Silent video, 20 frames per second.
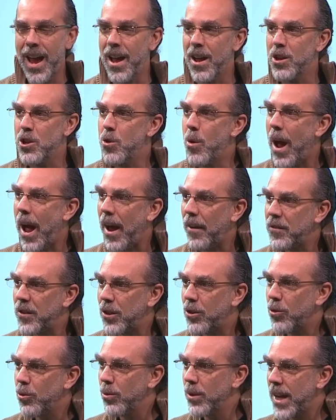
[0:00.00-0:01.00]
You have to
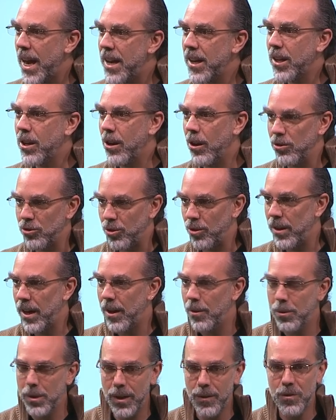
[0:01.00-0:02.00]
create a culture, and
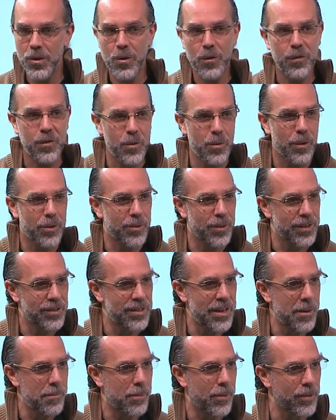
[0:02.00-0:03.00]
I'll give you a few other
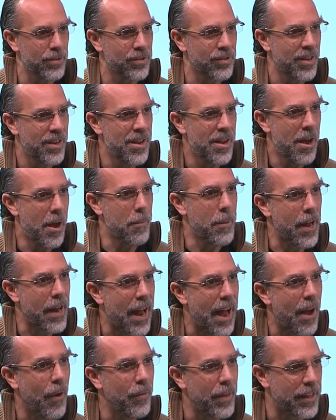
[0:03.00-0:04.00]
examples about
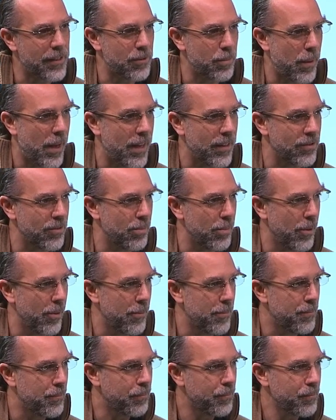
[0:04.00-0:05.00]
how that's possible.
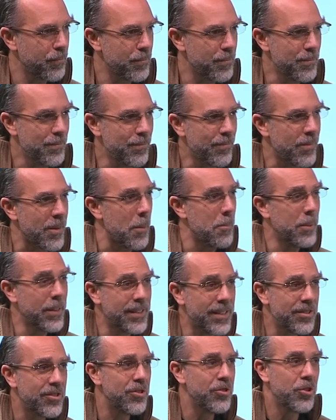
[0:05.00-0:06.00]
But
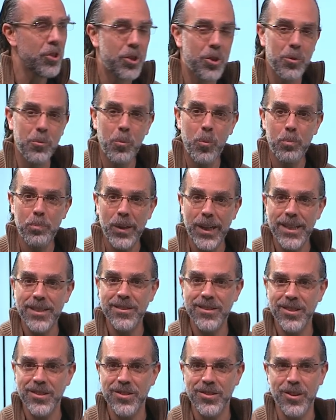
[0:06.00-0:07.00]
this is a good place
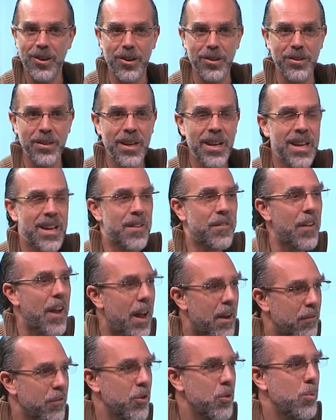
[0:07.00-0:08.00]
to start. If
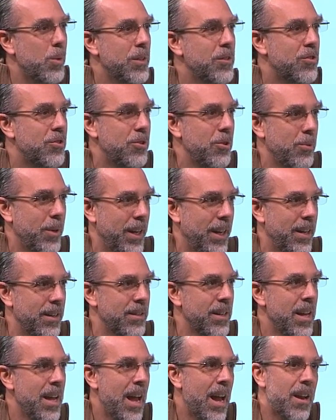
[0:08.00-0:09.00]
everyone's doing it,
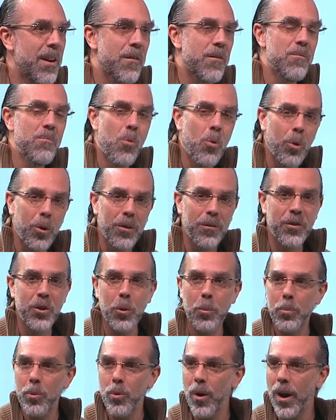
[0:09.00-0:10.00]
and if more of your
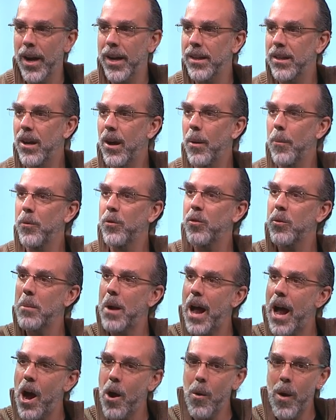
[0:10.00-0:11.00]
pride comes from
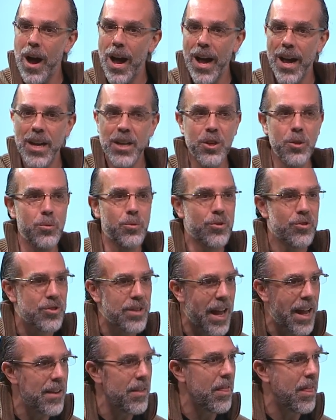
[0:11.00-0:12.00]
how high you
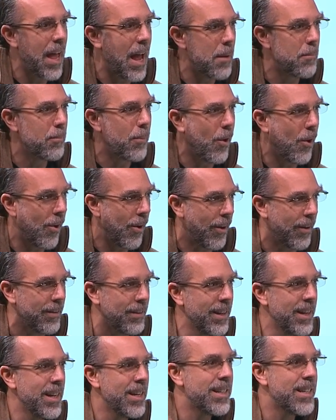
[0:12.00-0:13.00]
set that bar,
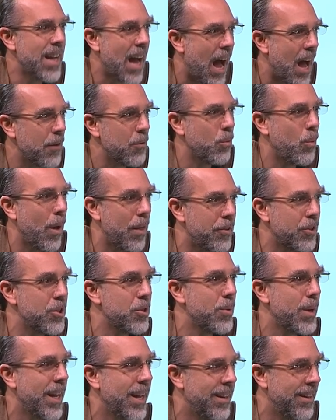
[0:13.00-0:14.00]
not whether
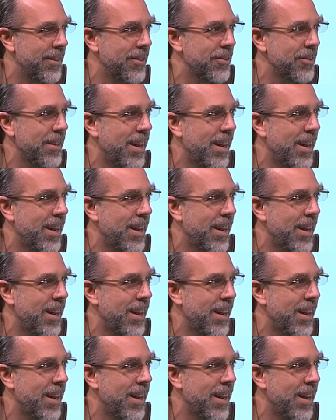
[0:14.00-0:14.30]
you hit it or